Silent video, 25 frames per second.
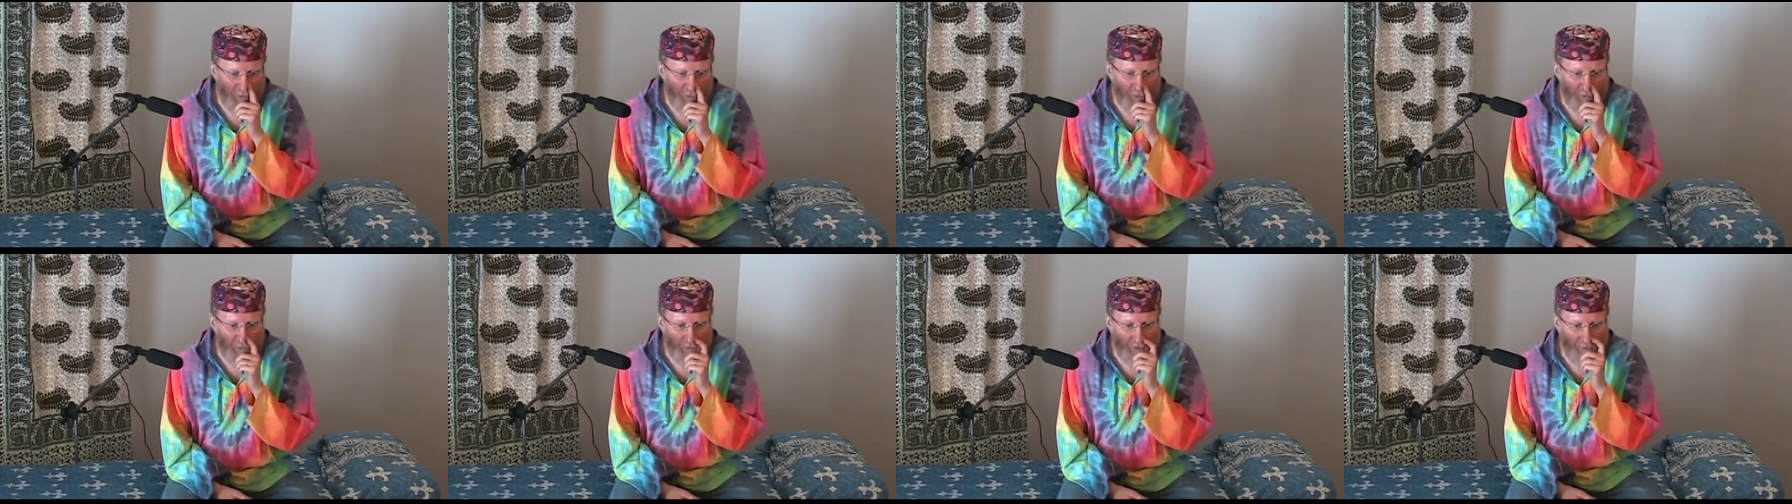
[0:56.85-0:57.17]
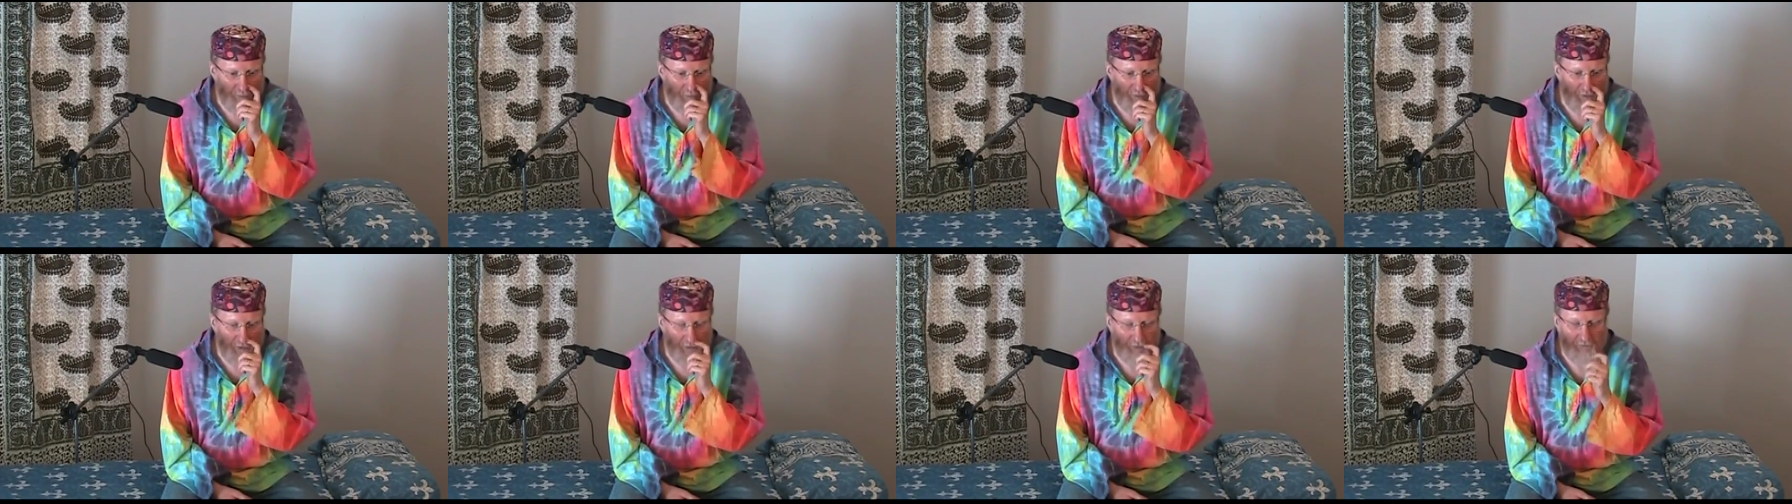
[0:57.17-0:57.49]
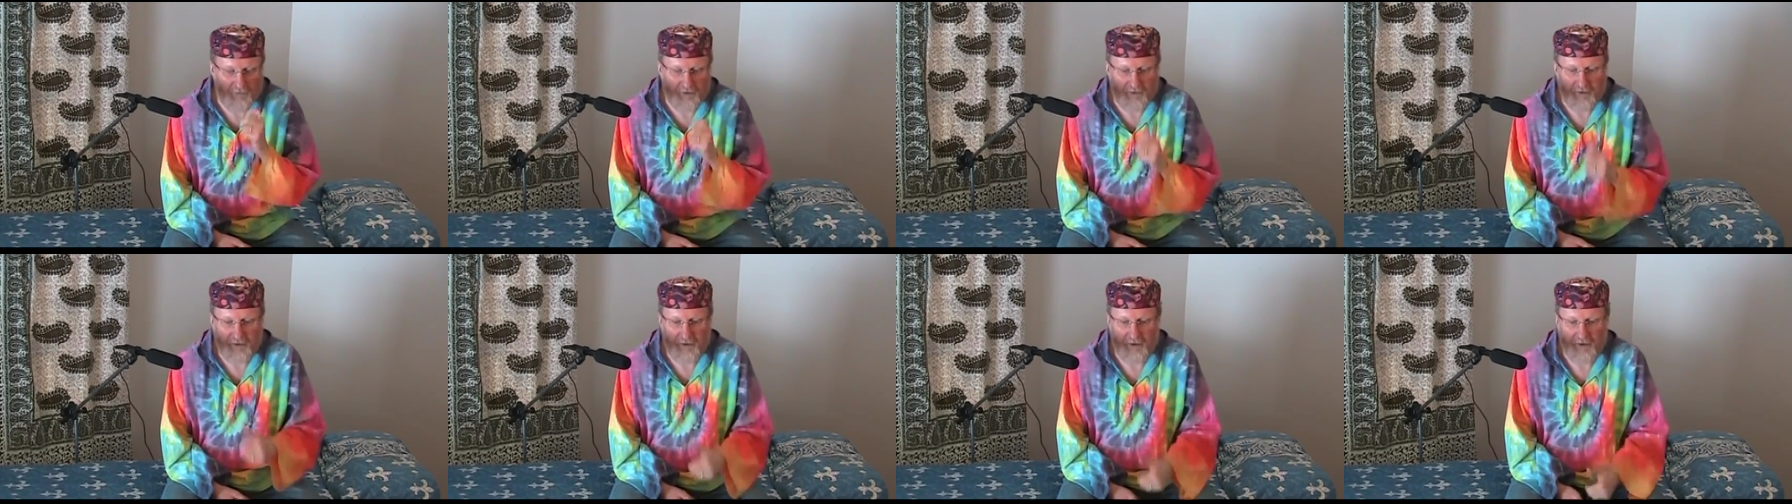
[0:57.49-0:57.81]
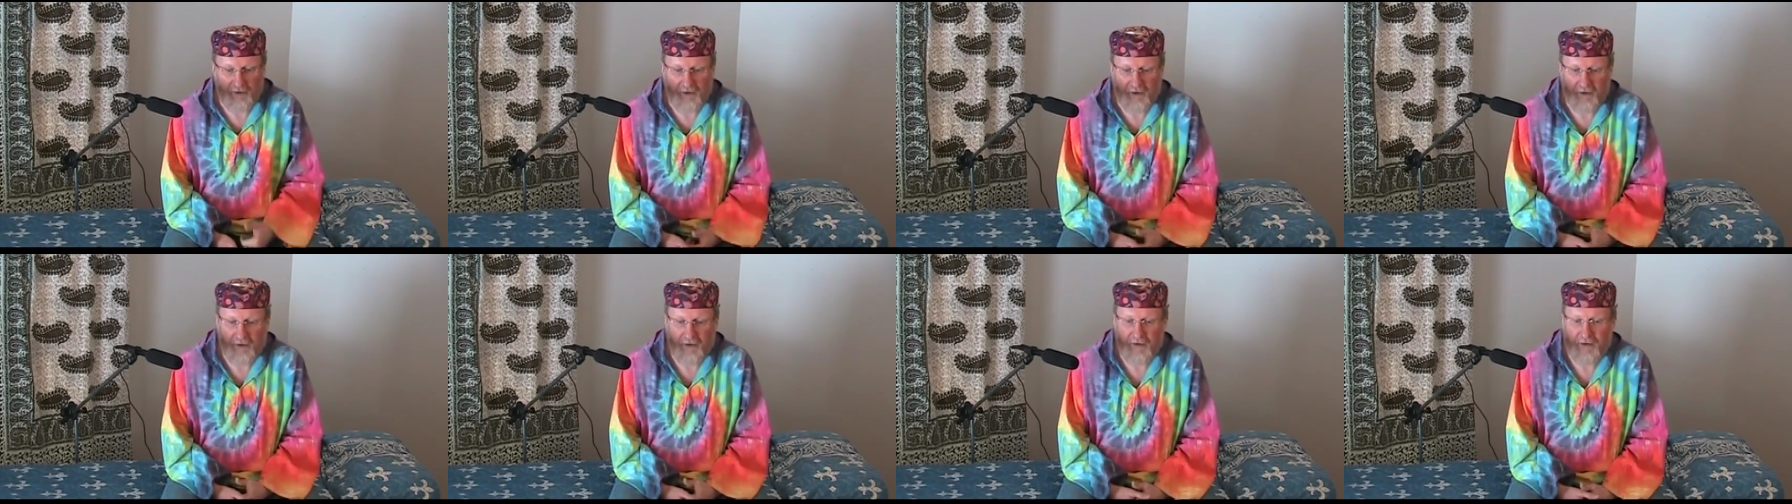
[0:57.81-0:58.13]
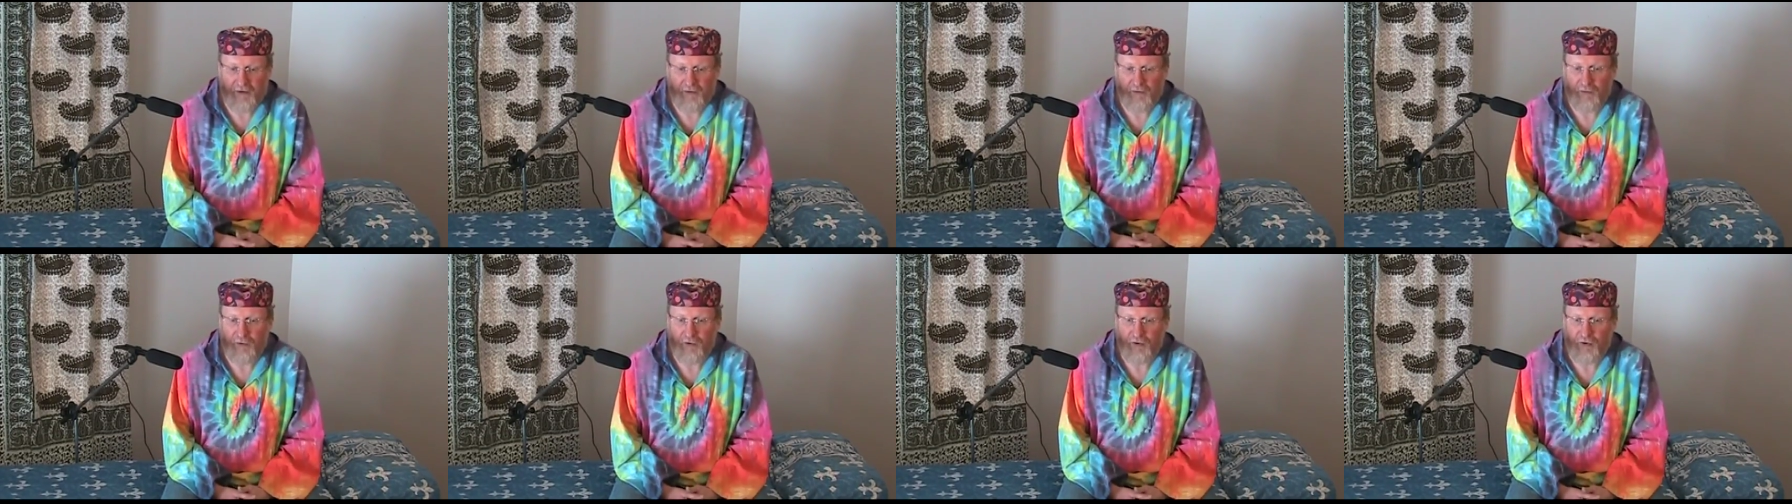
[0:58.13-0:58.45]
which are part of that
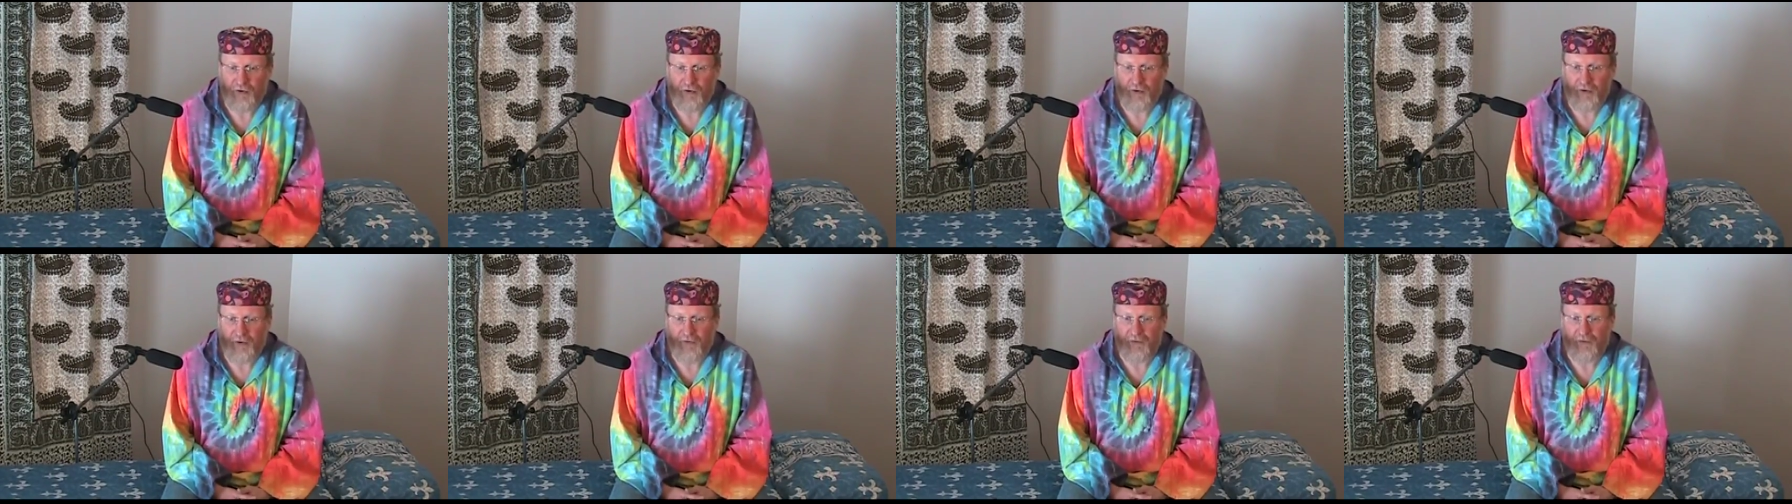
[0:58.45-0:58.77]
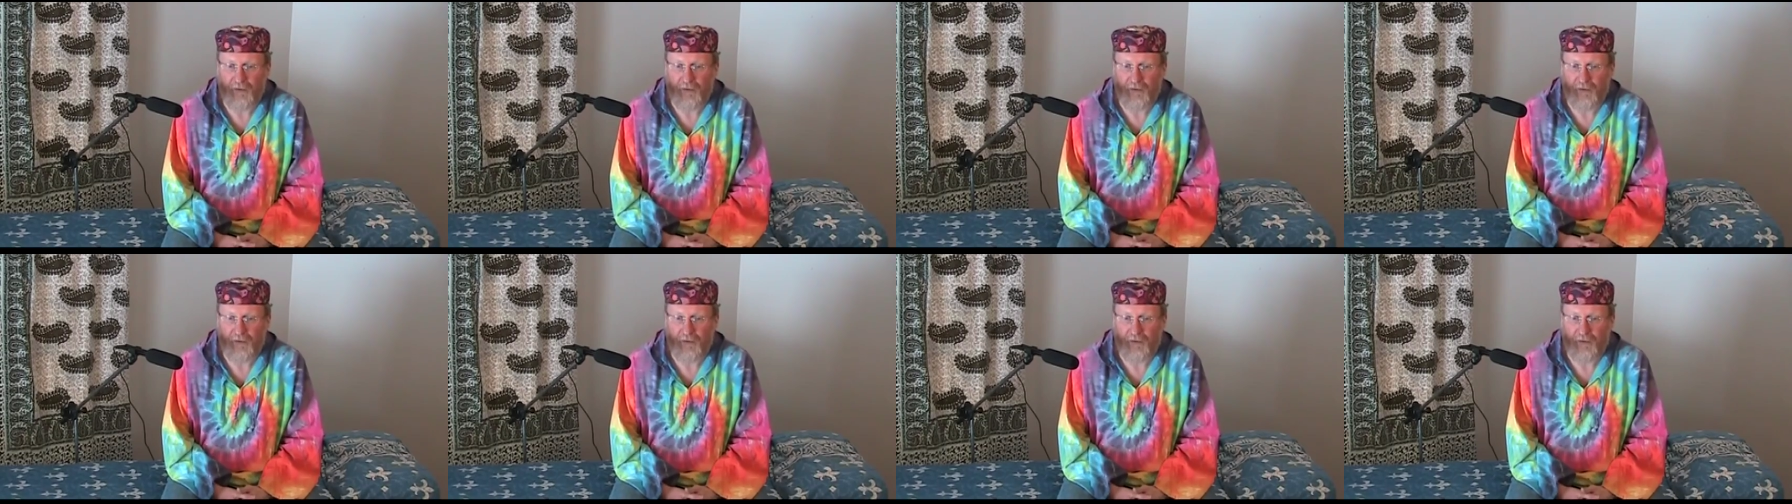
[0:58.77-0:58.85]
alliance, which are